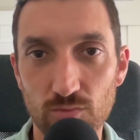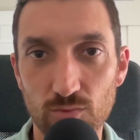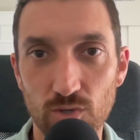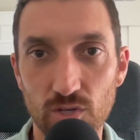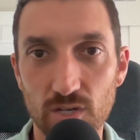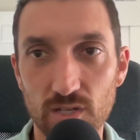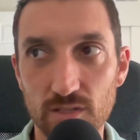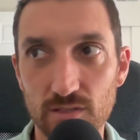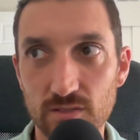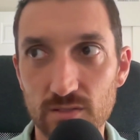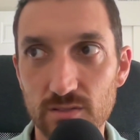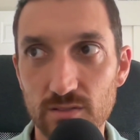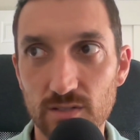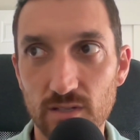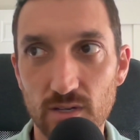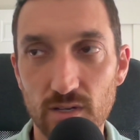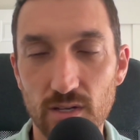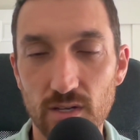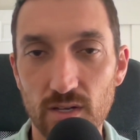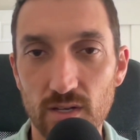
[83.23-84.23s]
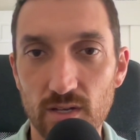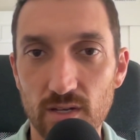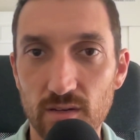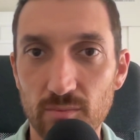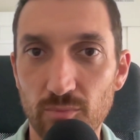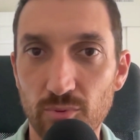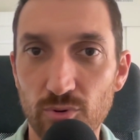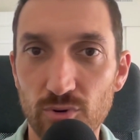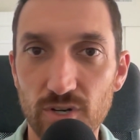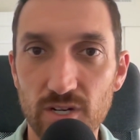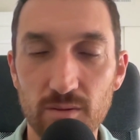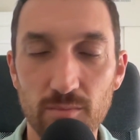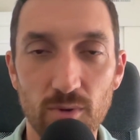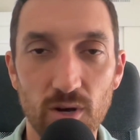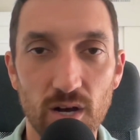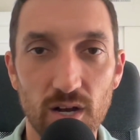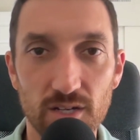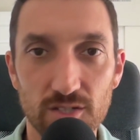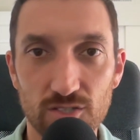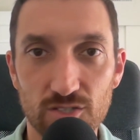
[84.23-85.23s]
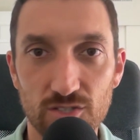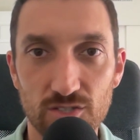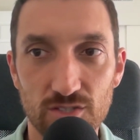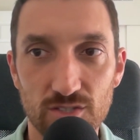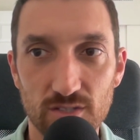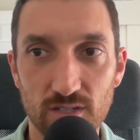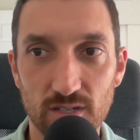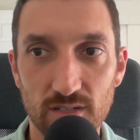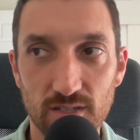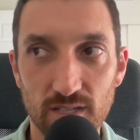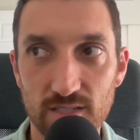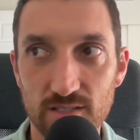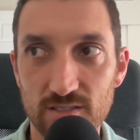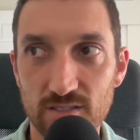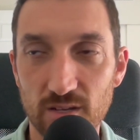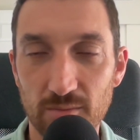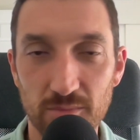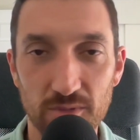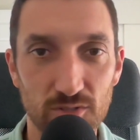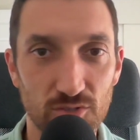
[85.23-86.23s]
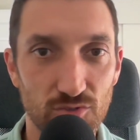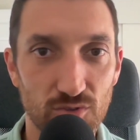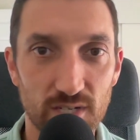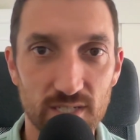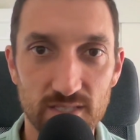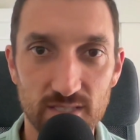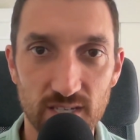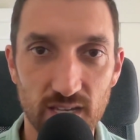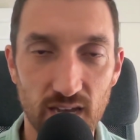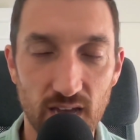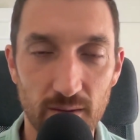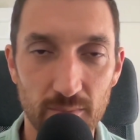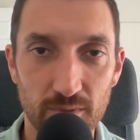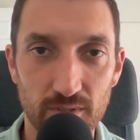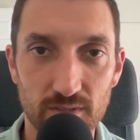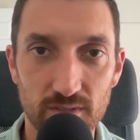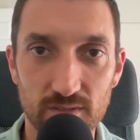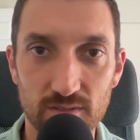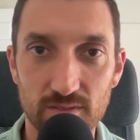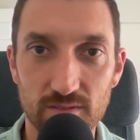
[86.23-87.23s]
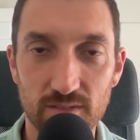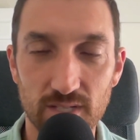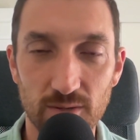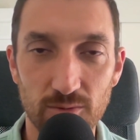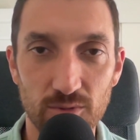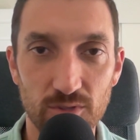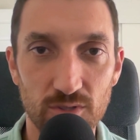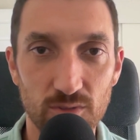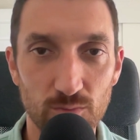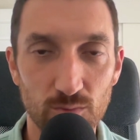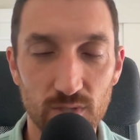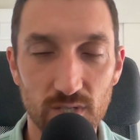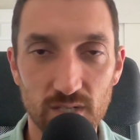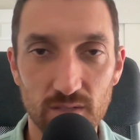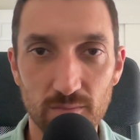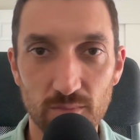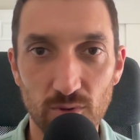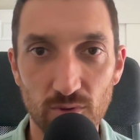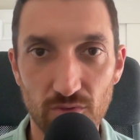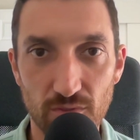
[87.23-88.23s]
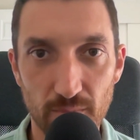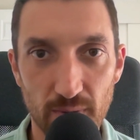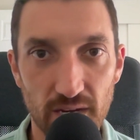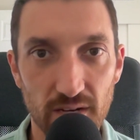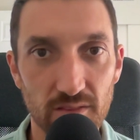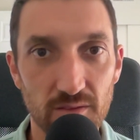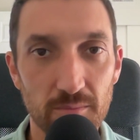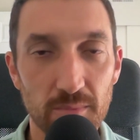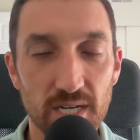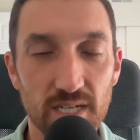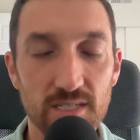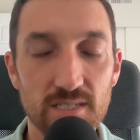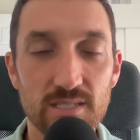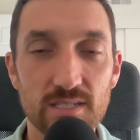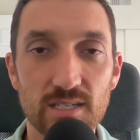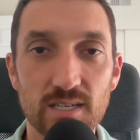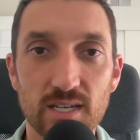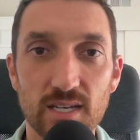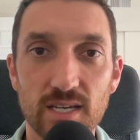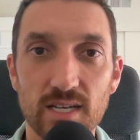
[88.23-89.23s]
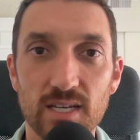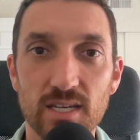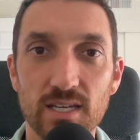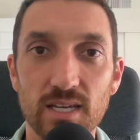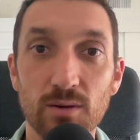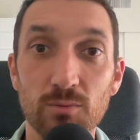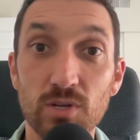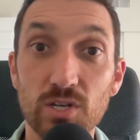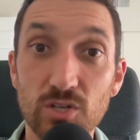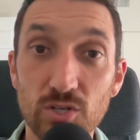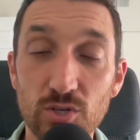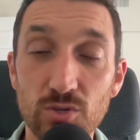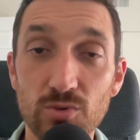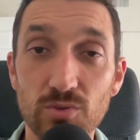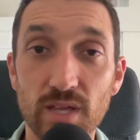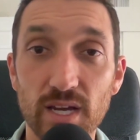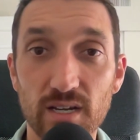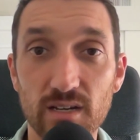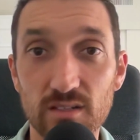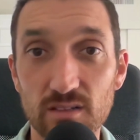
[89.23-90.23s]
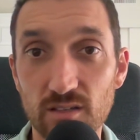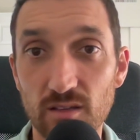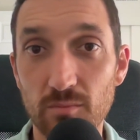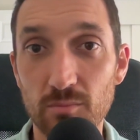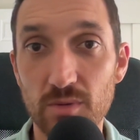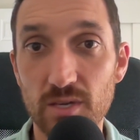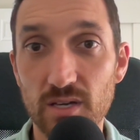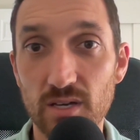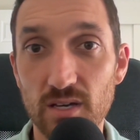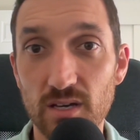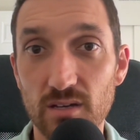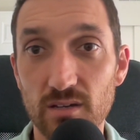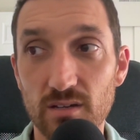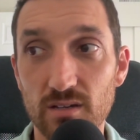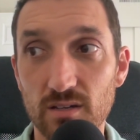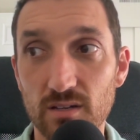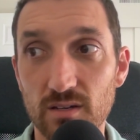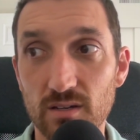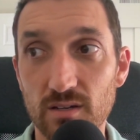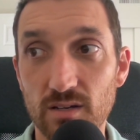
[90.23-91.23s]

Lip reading: was pretty much, unless something crazy happened, they were going to win both the men and the mixed. And we knew that Colombia,